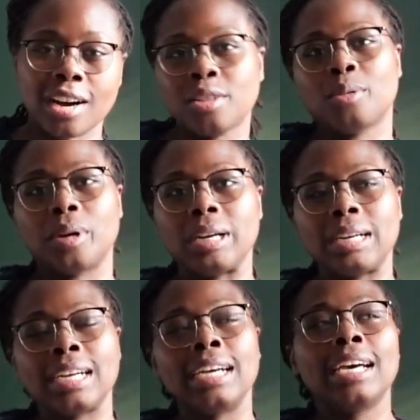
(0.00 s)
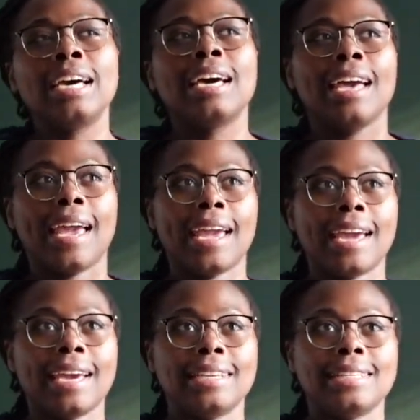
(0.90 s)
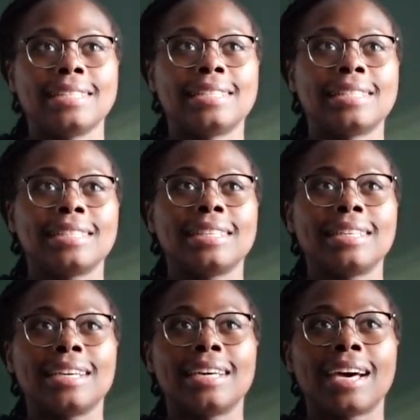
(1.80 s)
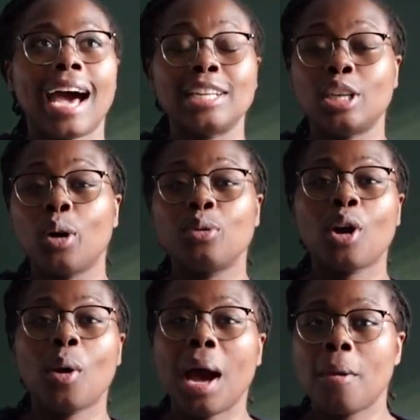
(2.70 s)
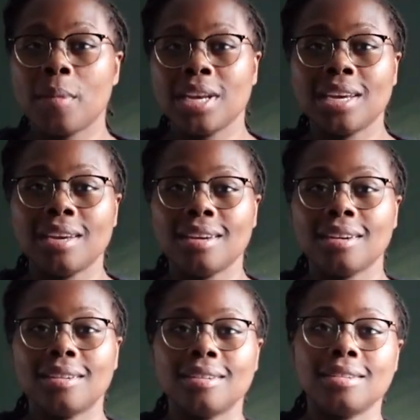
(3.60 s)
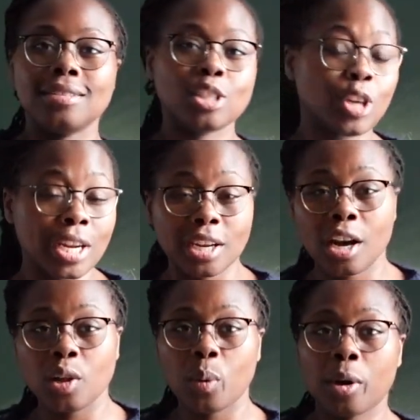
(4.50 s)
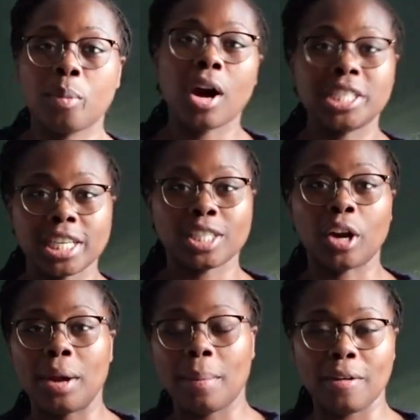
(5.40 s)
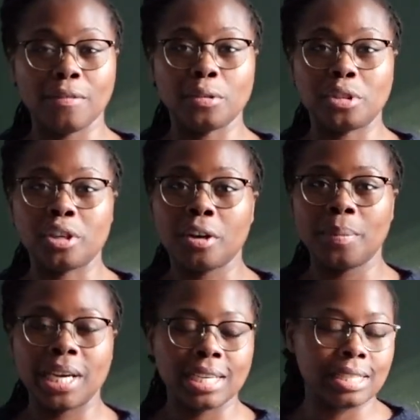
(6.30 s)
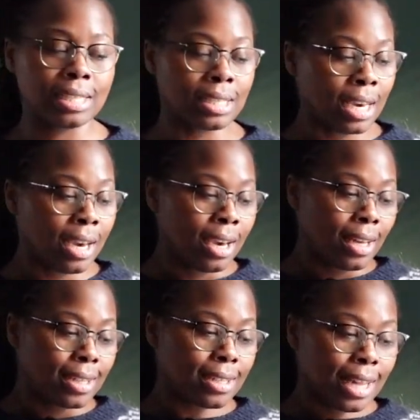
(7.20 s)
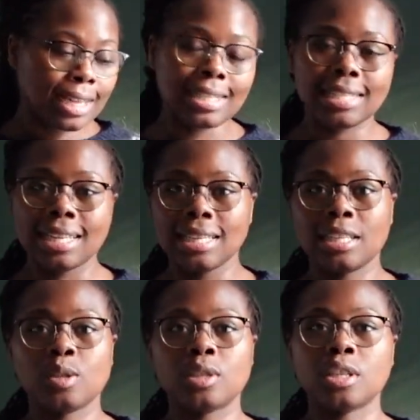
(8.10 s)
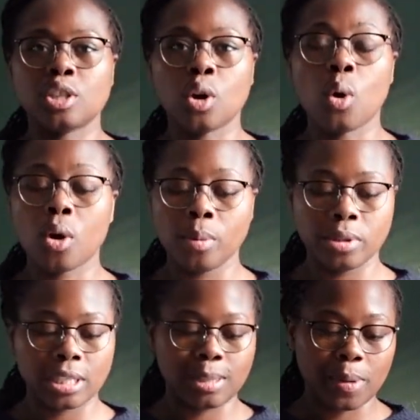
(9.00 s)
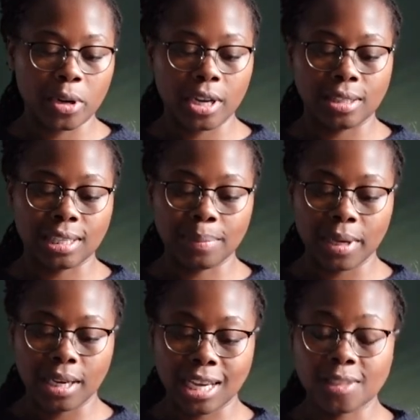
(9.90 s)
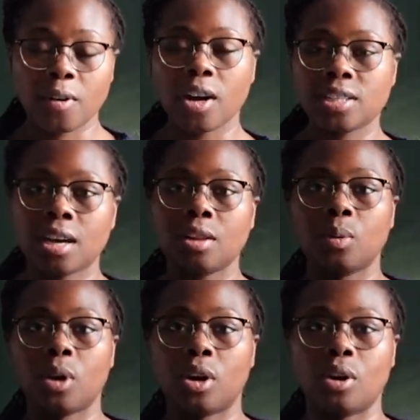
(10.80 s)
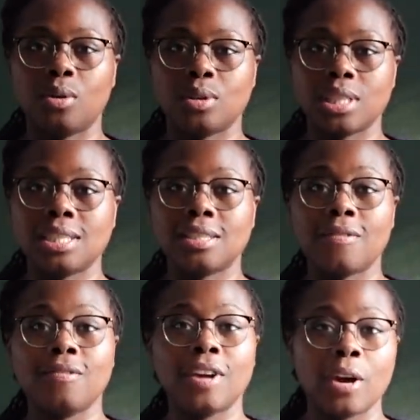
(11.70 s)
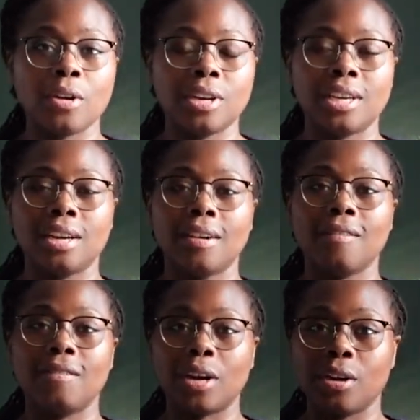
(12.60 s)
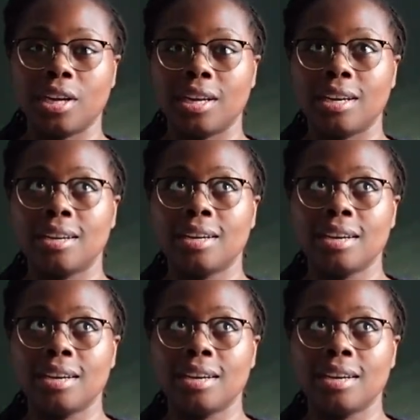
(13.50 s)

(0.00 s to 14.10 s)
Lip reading: color work. And I don't know how many stranded color work projects are in my future, because not to say that this was such a horrible experience. I mean, as far as color work goes, this is a very, very